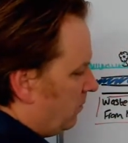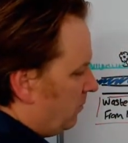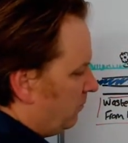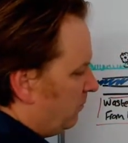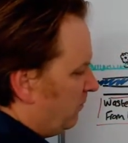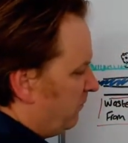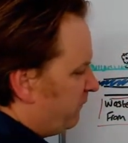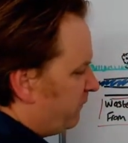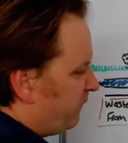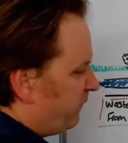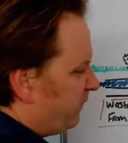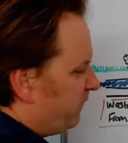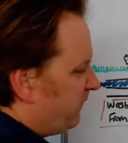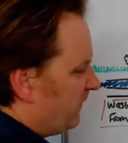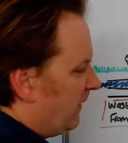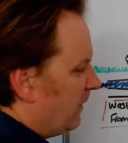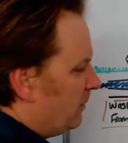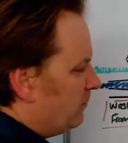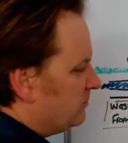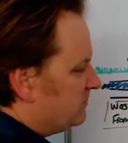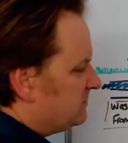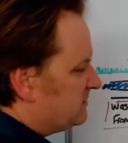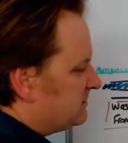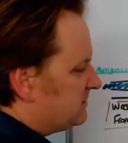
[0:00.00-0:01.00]
will
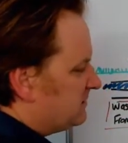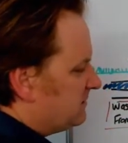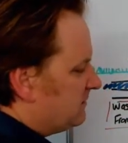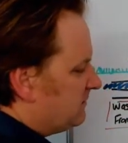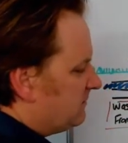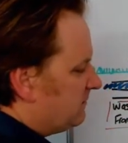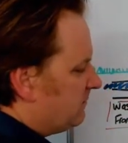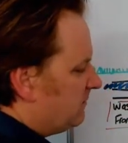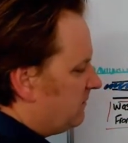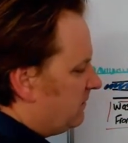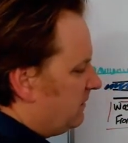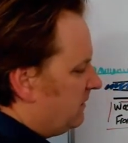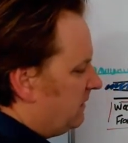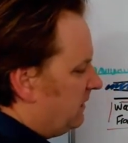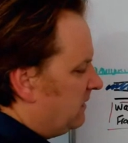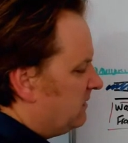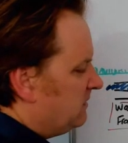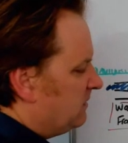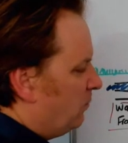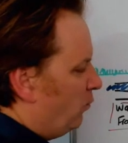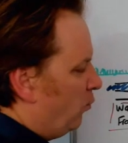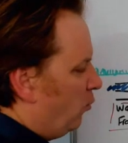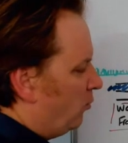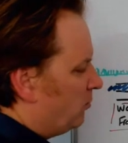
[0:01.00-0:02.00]
float in
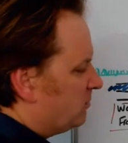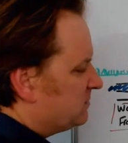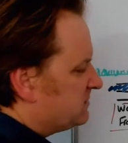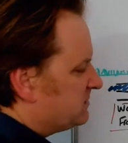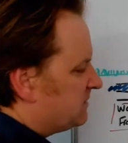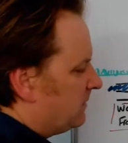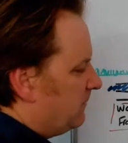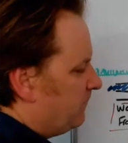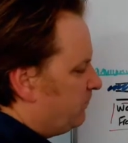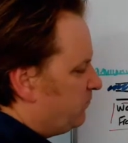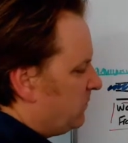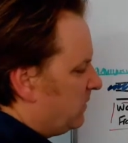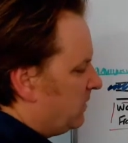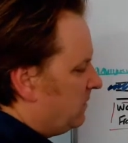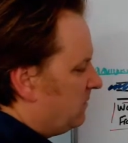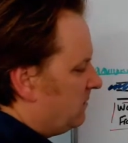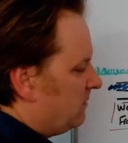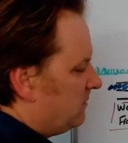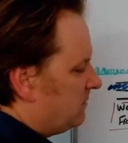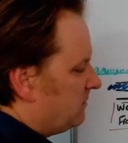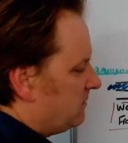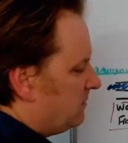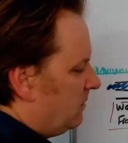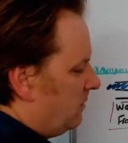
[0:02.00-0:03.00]
the water,
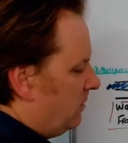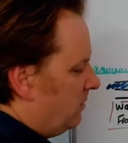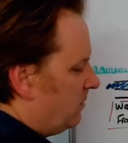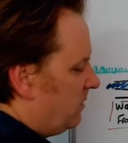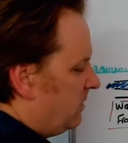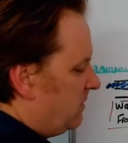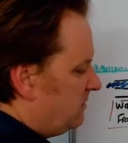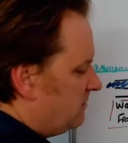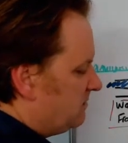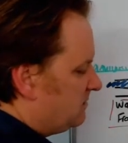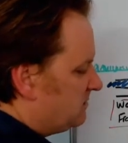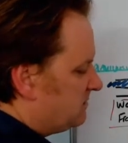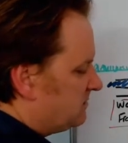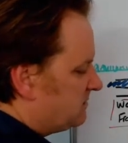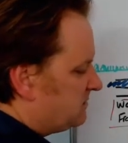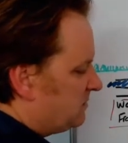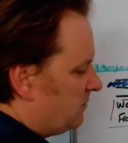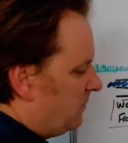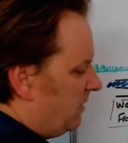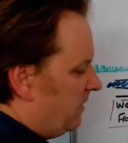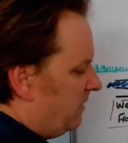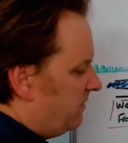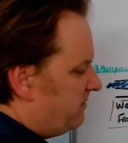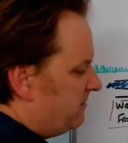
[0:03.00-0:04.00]
all right?
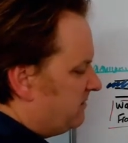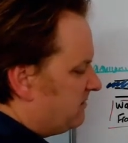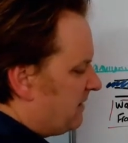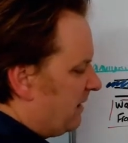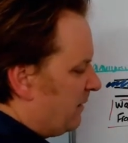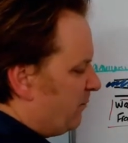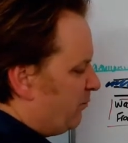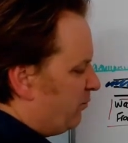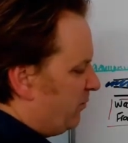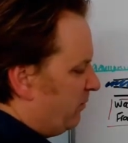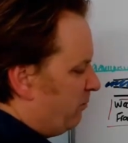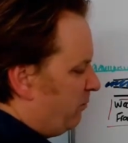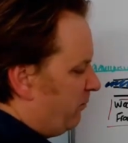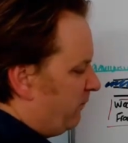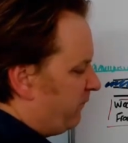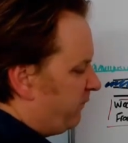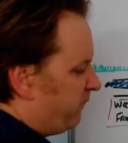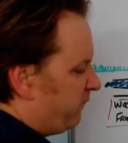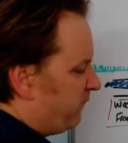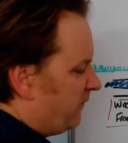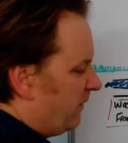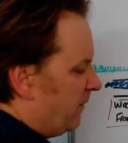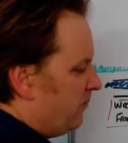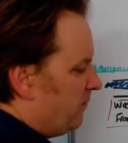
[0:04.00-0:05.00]
So other debris will
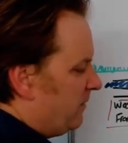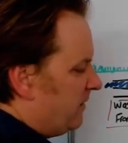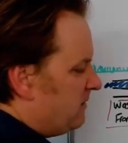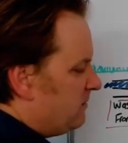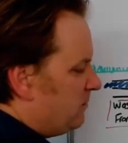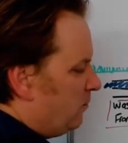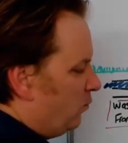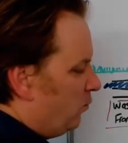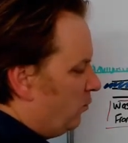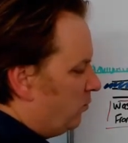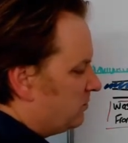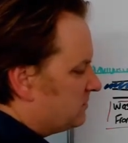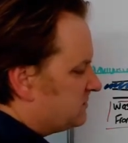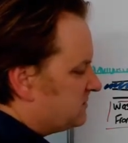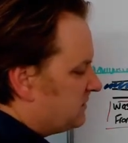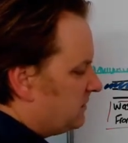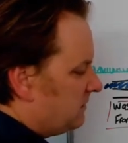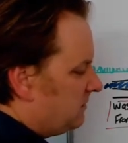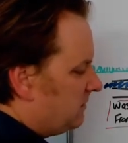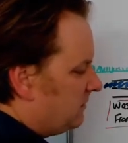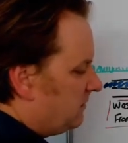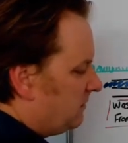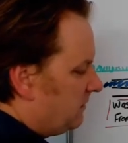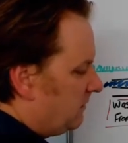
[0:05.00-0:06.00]
float in the water
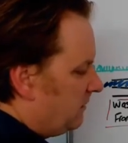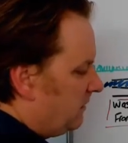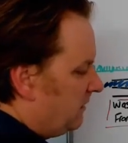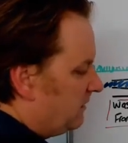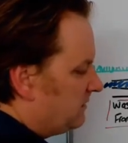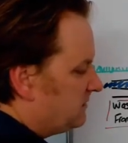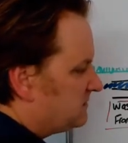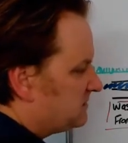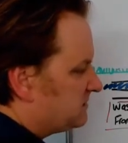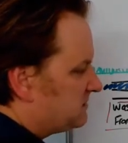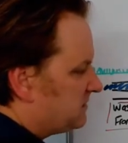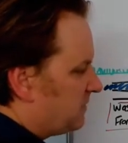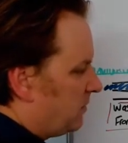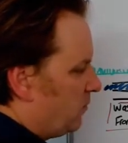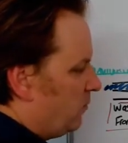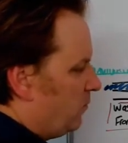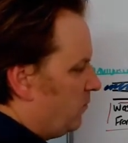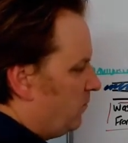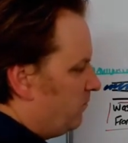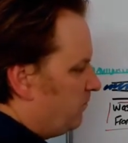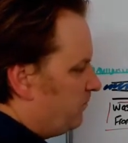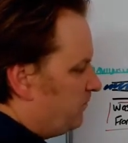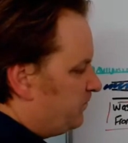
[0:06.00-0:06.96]
like so.